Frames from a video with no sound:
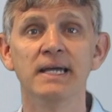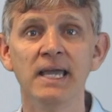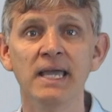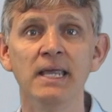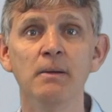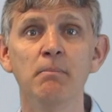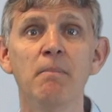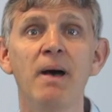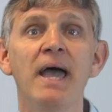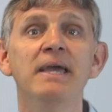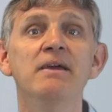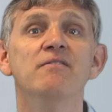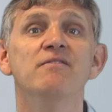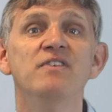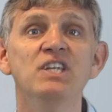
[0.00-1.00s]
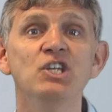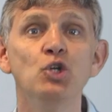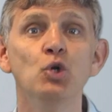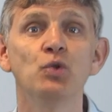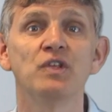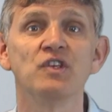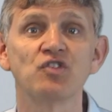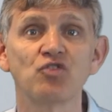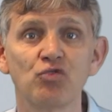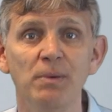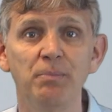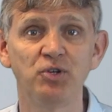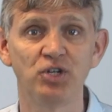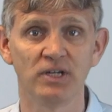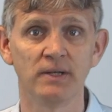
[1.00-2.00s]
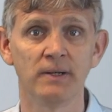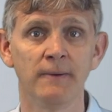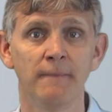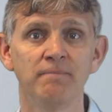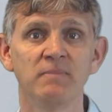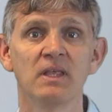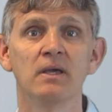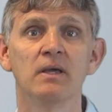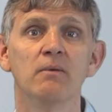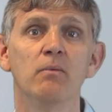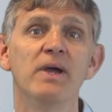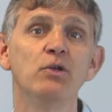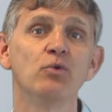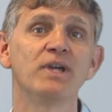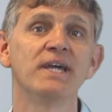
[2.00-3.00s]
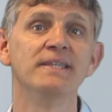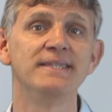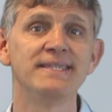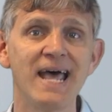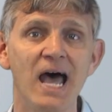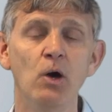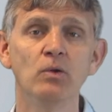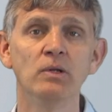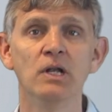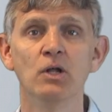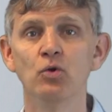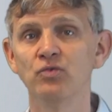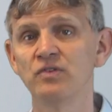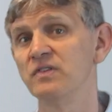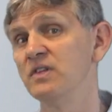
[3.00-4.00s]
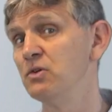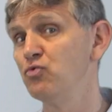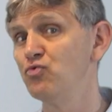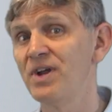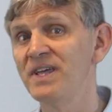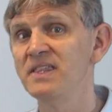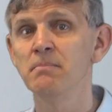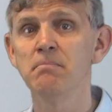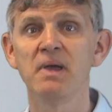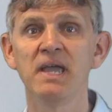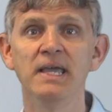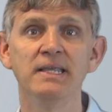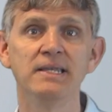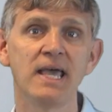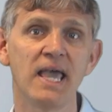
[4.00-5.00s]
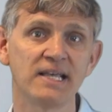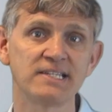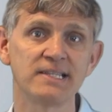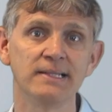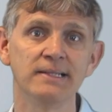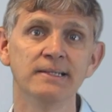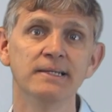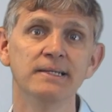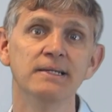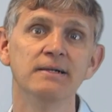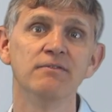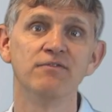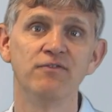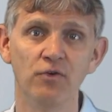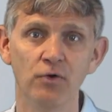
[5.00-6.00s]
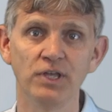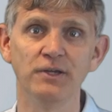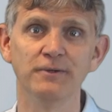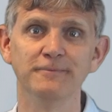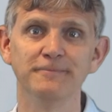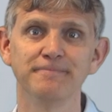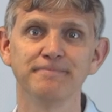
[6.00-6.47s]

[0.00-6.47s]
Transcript: in my video description where you can download the ready-made Excel for you.